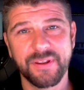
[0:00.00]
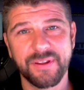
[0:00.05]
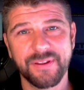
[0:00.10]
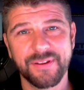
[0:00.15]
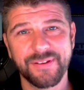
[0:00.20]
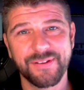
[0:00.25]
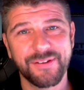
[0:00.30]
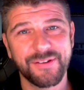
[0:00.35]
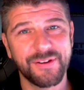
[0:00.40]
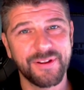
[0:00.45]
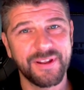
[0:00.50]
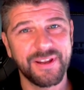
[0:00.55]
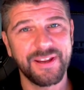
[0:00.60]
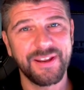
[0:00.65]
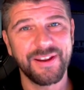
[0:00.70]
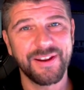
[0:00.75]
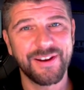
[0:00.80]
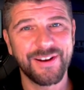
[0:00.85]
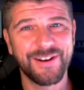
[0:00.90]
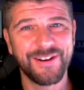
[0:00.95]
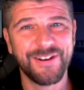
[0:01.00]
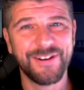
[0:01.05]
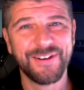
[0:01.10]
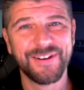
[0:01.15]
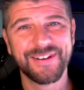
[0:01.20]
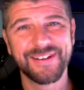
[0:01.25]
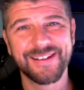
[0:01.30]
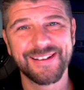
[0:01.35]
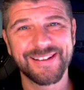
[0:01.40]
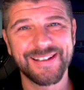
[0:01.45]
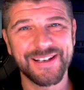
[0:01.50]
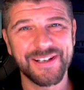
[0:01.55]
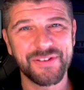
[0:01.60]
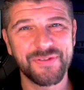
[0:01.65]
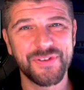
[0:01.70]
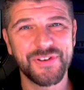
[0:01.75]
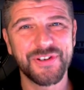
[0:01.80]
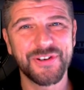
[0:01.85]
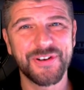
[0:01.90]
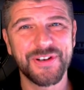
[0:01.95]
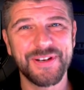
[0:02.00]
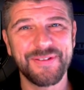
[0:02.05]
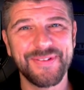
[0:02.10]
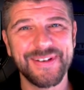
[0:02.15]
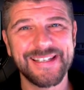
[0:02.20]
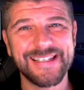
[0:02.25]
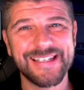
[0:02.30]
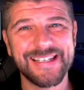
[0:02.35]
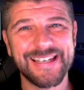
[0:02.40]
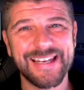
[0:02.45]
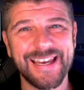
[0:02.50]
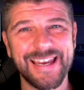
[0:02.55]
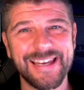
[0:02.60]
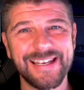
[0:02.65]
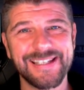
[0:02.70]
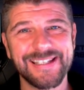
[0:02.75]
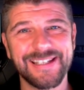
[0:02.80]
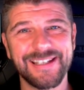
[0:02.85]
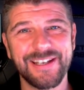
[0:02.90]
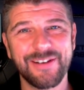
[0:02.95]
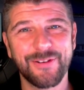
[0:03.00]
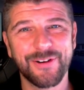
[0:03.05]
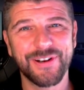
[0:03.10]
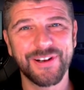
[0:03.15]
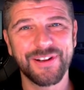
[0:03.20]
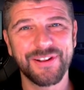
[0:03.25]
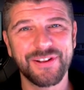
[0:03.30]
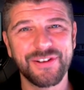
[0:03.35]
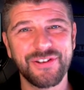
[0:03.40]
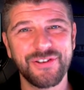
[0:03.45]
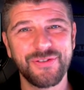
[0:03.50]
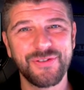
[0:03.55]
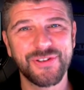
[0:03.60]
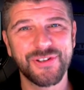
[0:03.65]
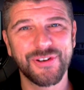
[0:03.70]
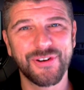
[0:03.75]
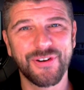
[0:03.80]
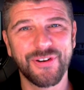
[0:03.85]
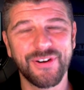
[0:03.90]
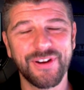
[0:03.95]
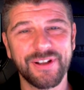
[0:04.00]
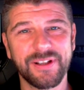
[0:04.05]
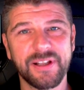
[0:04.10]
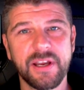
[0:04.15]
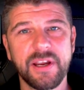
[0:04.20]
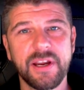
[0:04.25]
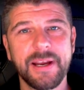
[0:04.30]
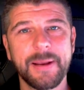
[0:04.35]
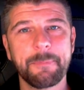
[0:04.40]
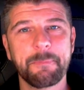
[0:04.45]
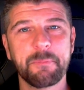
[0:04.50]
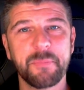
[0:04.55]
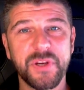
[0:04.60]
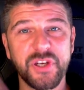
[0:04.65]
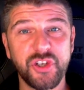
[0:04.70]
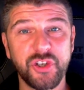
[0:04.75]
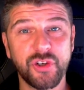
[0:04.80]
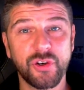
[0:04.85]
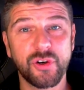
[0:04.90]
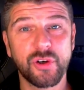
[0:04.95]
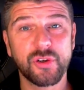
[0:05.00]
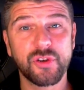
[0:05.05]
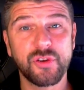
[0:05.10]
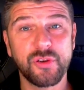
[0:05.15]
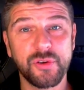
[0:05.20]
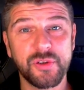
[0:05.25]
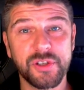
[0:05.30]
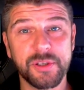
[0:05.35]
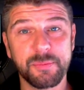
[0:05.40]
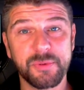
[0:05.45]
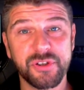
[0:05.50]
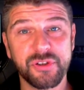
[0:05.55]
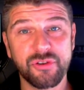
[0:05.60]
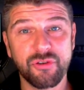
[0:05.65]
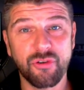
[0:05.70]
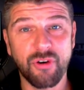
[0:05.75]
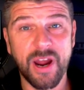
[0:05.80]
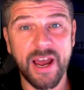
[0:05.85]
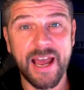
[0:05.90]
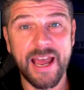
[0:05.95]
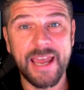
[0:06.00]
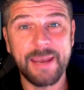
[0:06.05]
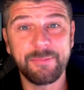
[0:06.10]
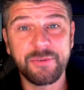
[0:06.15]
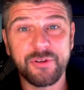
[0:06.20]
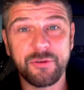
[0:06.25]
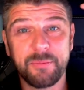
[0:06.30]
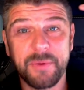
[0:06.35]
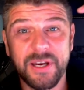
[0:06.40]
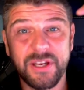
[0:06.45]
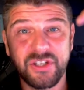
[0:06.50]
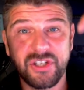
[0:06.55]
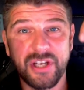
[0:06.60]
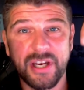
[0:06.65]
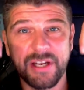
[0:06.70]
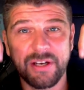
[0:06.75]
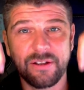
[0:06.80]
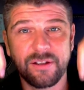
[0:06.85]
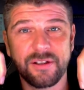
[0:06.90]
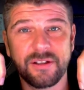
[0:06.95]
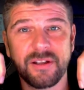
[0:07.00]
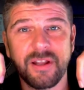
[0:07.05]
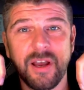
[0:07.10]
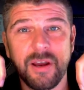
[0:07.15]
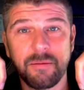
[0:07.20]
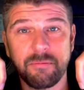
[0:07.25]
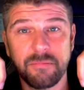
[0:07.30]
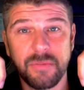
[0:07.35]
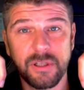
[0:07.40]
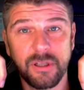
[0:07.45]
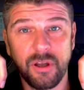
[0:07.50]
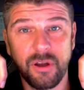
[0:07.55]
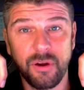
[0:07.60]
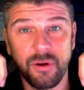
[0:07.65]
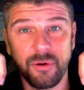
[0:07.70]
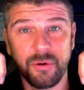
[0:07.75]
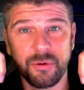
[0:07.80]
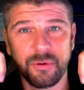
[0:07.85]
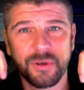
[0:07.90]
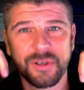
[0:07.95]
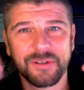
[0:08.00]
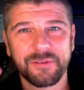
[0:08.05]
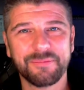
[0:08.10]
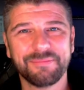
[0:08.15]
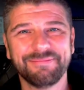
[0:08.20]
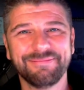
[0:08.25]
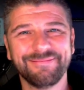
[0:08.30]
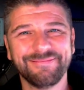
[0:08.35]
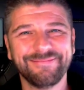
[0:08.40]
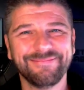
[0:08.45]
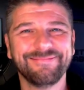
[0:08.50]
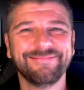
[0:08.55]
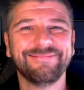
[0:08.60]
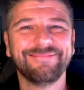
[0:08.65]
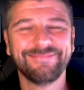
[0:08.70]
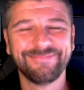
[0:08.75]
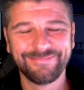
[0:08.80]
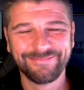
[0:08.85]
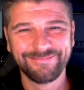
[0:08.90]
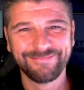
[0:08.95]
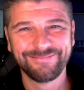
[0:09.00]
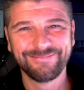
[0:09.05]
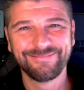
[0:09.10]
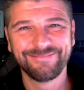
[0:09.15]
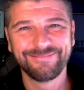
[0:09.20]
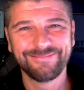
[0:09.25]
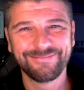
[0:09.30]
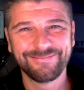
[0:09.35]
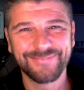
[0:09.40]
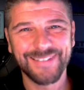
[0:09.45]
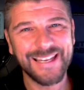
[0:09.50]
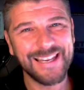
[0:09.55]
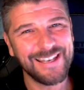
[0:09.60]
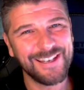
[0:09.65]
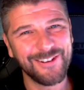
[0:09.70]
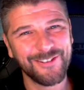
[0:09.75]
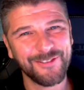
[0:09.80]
So there you go. Thanks for joining me today. See you on another tutorial. Be sure to subscribe to my channel below. Thank you.